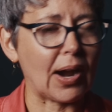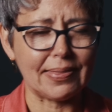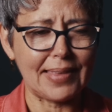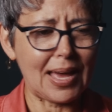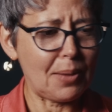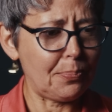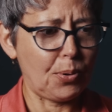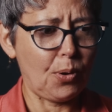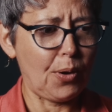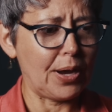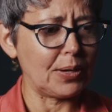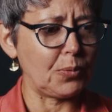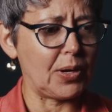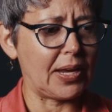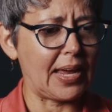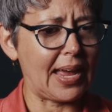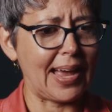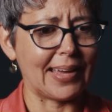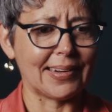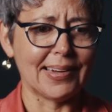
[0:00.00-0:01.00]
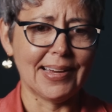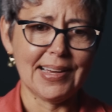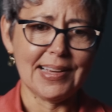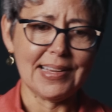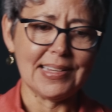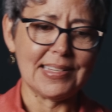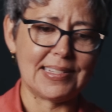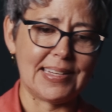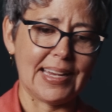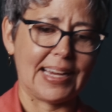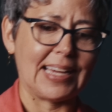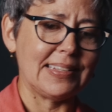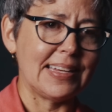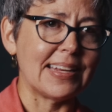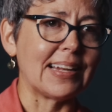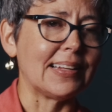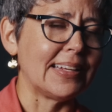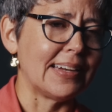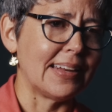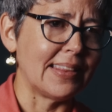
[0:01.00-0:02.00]
At that point, we can't stick a
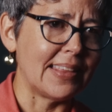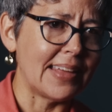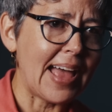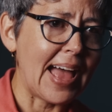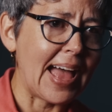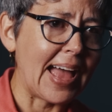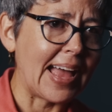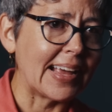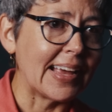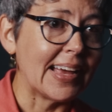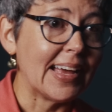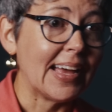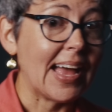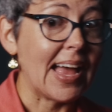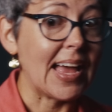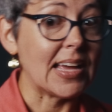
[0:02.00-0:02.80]
needle into the egg